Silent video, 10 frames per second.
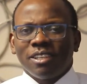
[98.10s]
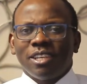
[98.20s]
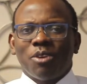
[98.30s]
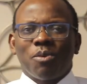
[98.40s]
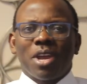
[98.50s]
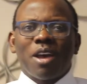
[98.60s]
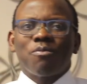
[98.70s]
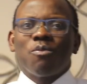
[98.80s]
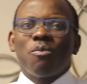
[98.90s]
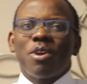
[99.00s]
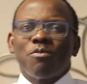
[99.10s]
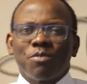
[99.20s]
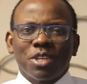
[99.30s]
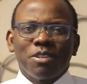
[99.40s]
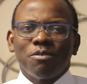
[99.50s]
Then we have
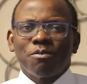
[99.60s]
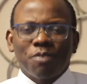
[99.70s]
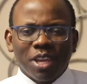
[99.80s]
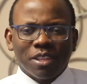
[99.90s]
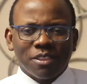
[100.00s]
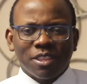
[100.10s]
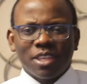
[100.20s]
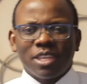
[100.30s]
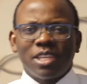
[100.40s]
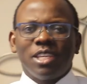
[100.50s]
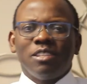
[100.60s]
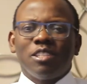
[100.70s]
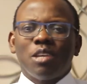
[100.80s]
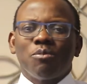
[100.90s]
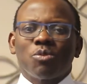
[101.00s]
wavering faith.
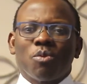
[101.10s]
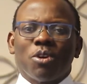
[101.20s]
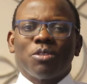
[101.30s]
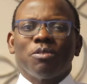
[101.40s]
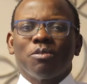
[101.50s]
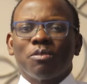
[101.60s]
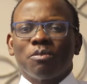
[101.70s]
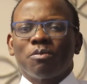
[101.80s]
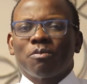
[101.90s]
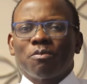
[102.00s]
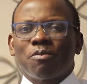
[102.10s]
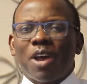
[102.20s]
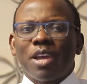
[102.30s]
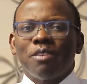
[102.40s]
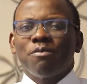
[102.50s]
In James
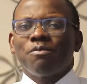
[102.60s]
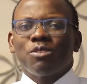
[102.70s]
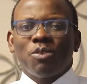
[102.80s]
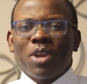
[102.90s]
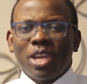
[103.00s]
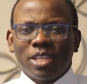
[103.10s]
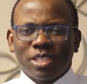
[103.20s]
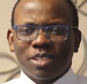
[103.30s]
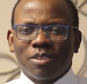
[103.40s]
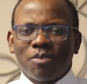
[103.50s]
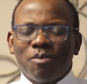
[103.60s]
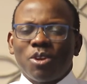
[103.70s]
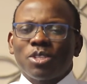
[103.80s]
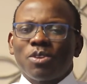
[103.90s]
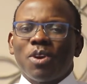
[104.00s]
1:5-8,
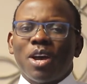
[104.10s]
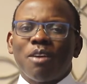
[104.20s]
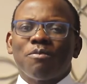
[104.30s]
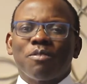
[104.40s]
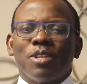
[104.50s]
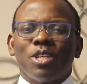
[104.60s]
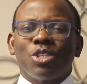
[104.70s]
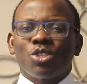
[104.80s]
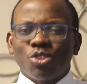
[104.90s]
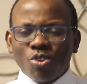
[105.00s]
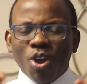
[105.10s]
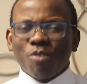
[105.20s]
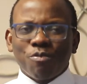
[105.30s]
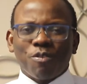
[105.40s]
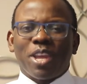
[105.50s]
we also have
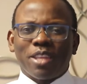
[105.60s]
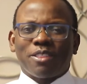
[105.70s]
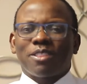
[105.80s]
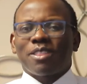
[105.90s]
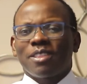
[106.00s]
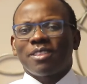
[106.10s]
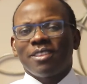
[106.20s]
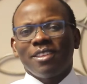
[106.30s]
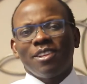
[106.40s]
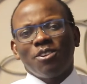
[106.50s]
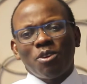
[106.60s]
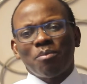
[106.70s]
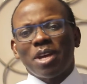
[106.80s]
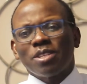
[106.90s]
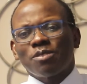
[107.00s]
strong faith in
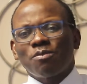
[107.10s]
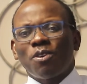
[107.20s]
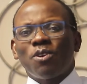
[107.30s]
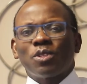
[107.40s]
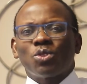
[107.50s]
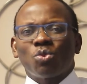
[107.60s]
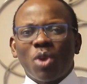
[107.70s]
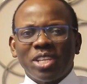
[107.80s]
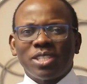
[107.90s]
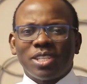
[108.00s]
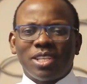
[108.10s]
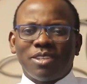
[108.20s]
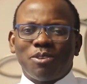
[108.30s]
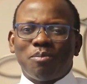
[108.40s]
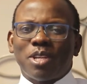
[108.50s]
Romans
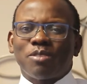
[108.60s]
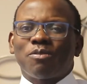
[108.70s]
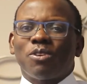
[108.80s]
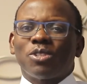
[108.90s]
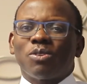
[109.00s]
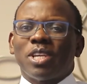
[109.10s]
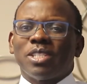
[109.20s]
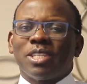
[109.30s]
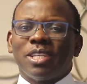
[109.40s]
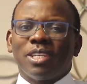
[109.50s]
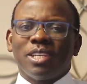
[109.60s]
4:20.